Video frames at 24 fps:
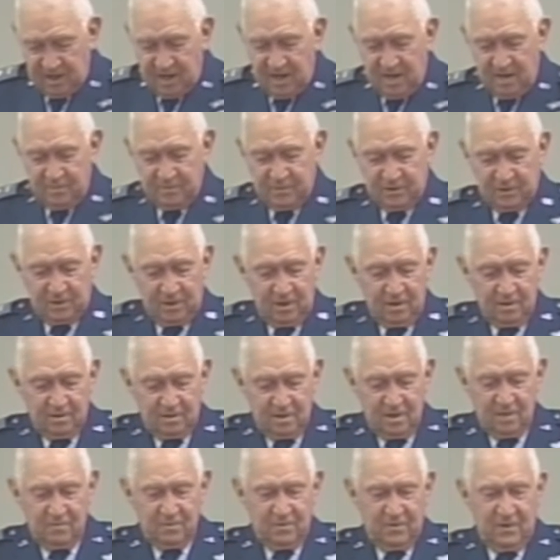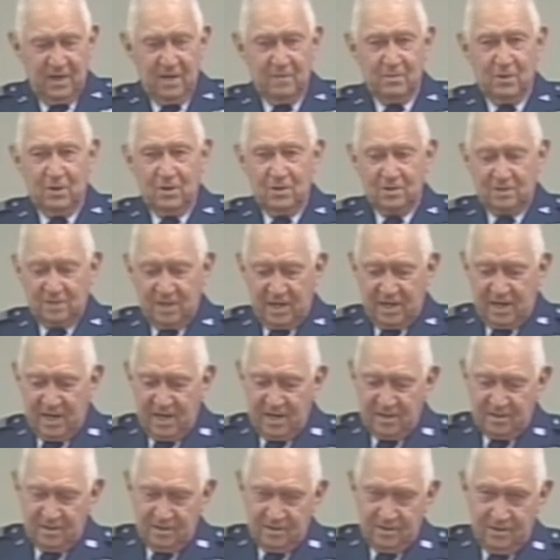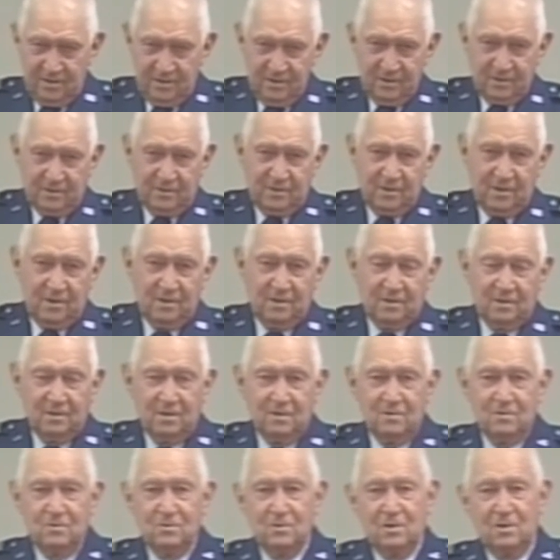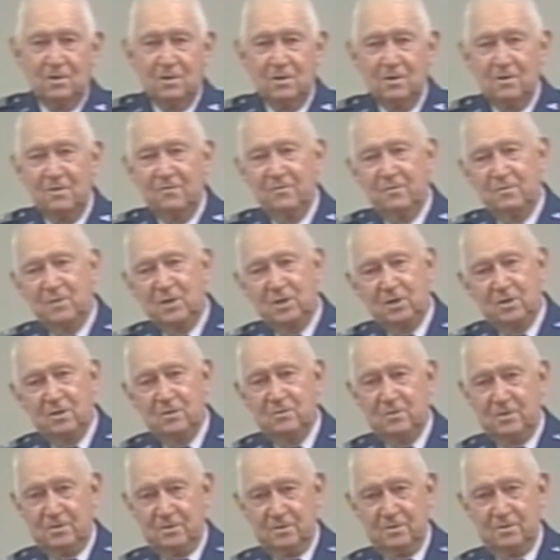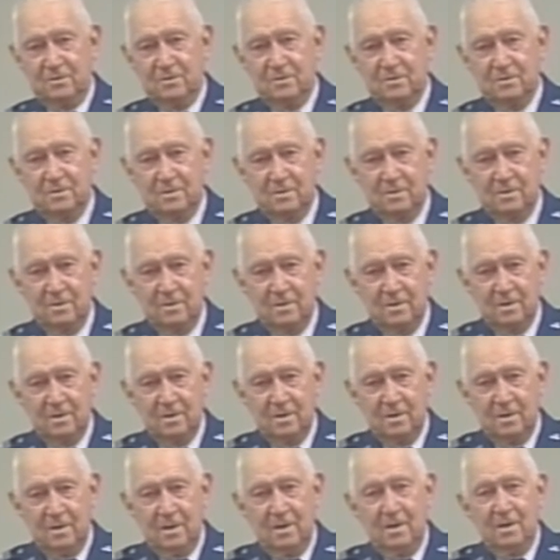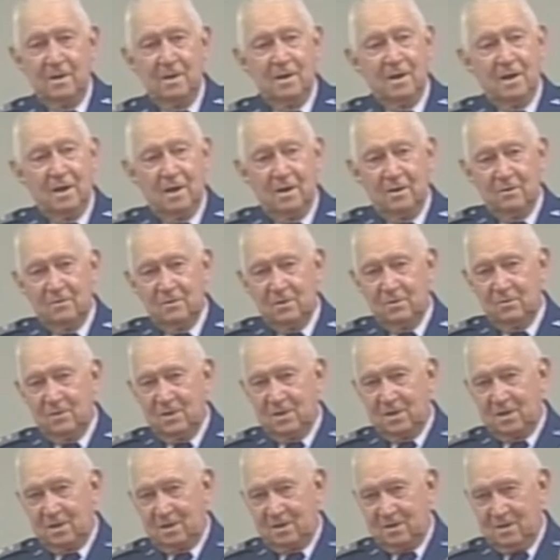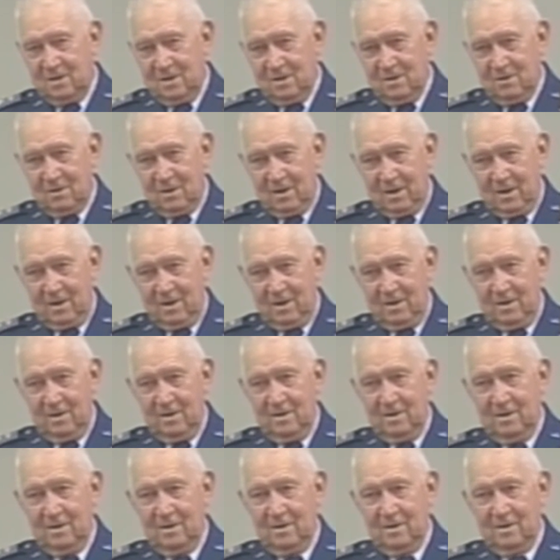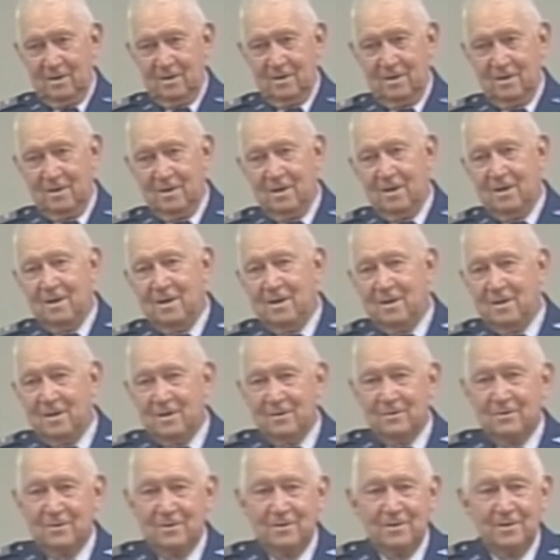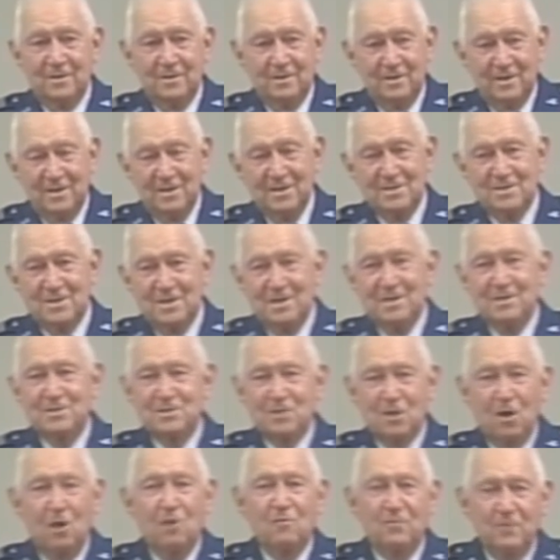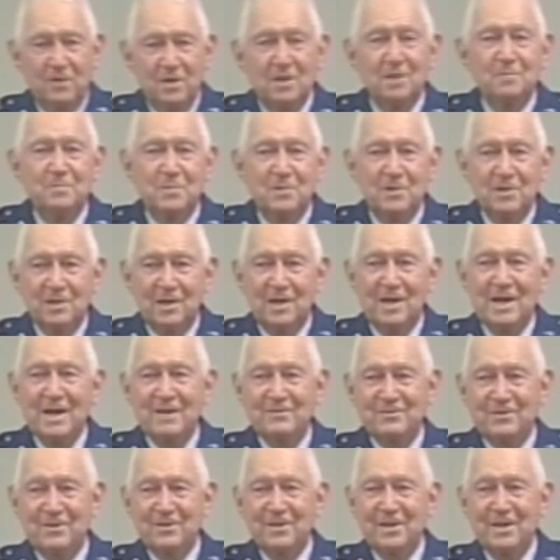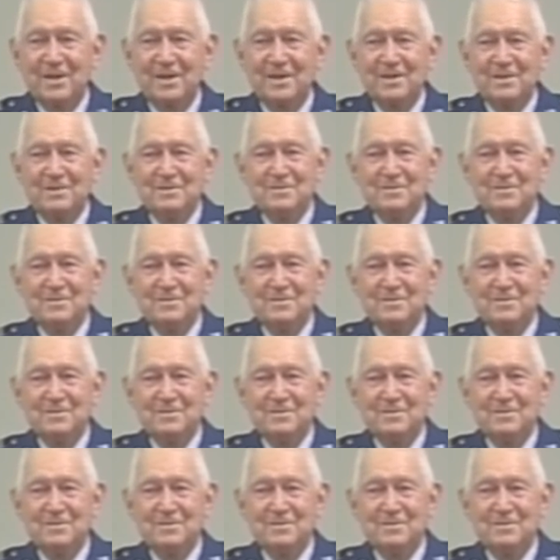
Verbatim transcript: out, but a couple of our boys got out and unhooked the coal car from the coaches. And we went to Kanoi. Well, the engineer softened up a little after that.